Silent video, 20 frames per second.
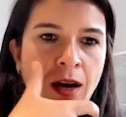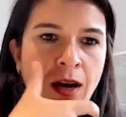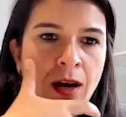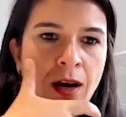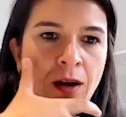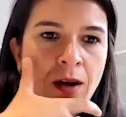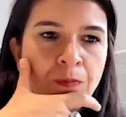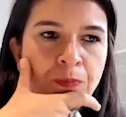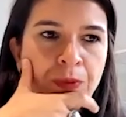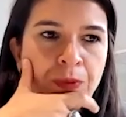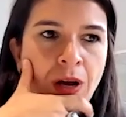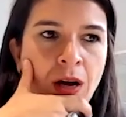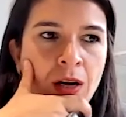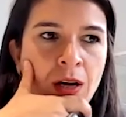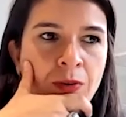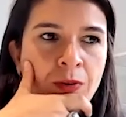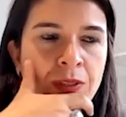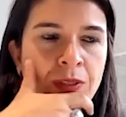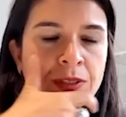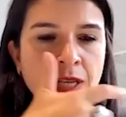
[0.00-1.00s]
Um,
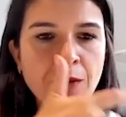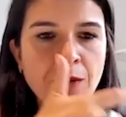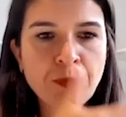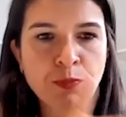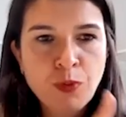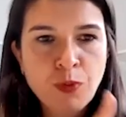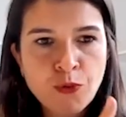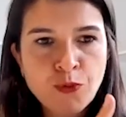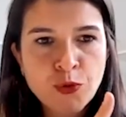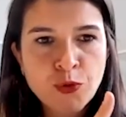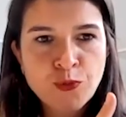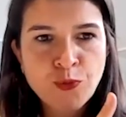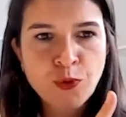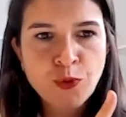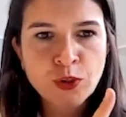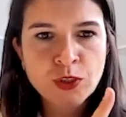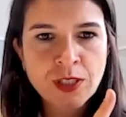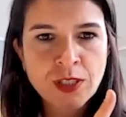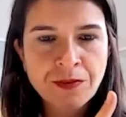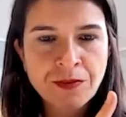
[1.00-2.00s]
I was at Burford
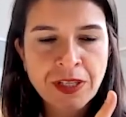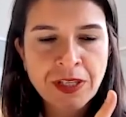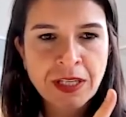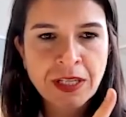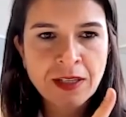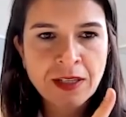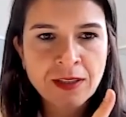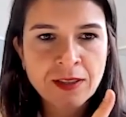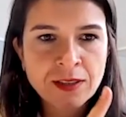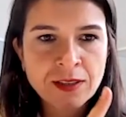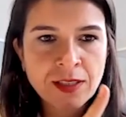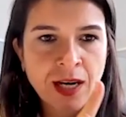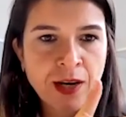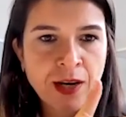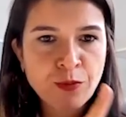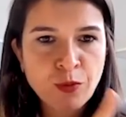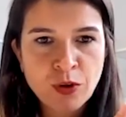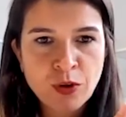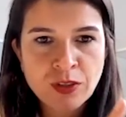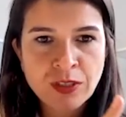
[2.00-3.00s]
for seven years.
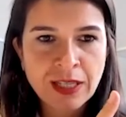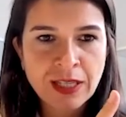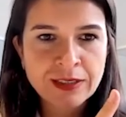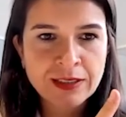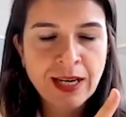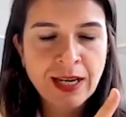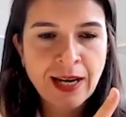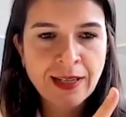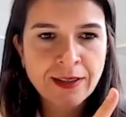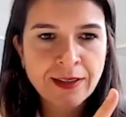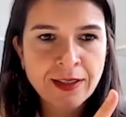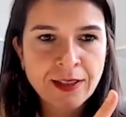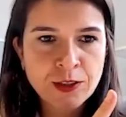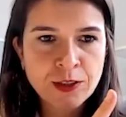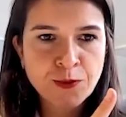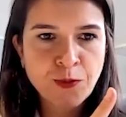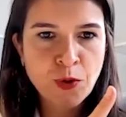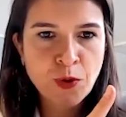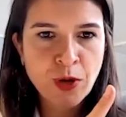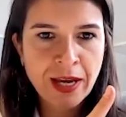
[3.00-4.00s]
I worked at
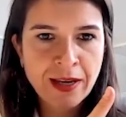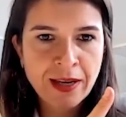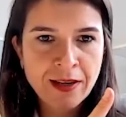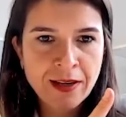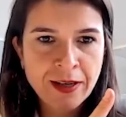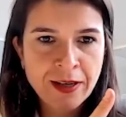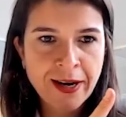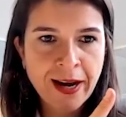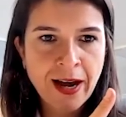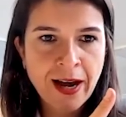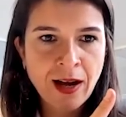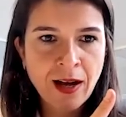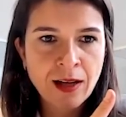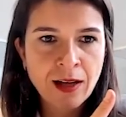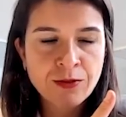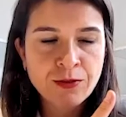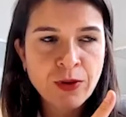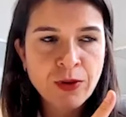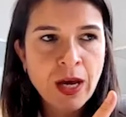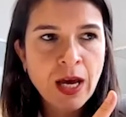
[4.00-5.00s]
Gallagher's for a year and a
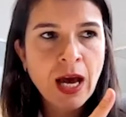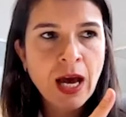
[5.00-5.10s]
half.